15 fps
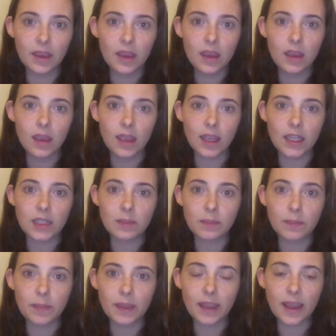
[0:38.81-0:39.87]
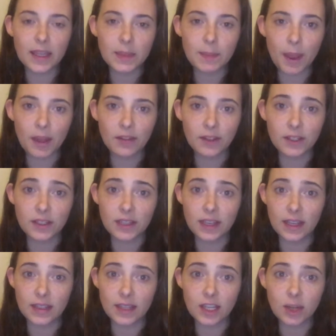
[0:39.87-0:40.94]
And because biodiversity
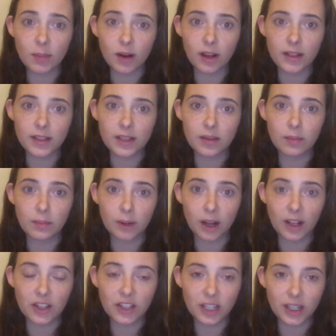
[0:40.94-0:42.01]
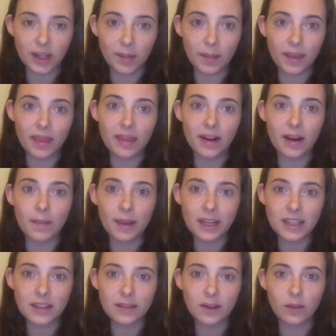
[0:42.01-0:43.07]
is such a broad term, there are many
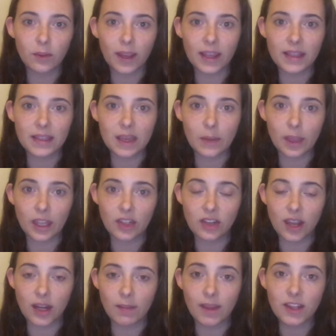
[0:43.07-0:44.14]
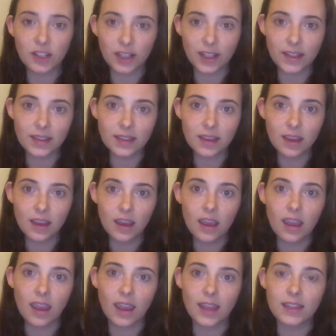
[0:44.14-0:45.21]
different ways that we can try to measure it,
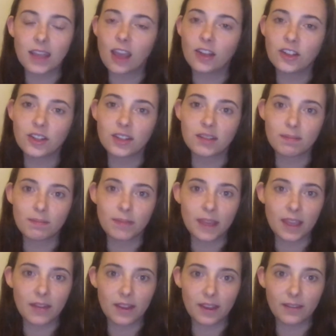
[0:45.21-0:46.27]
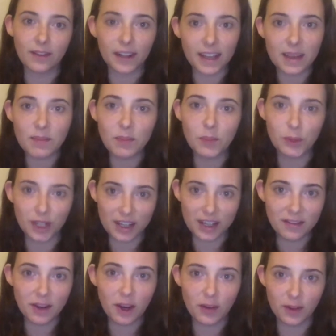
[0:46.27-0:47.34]
and I'll just be giving a very brief
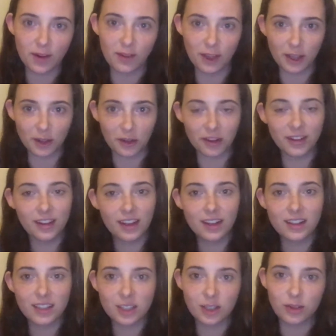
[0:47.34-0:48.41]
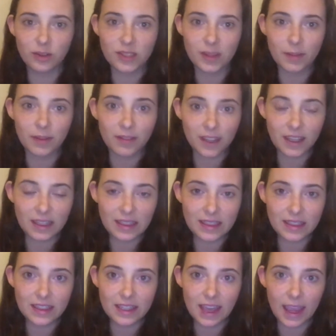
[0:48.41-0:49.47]
overview to some of these
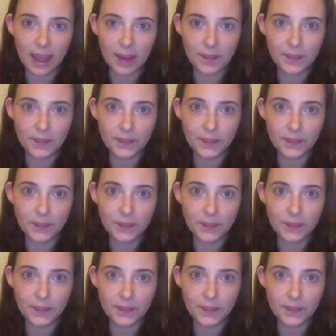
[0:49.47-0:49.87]
today.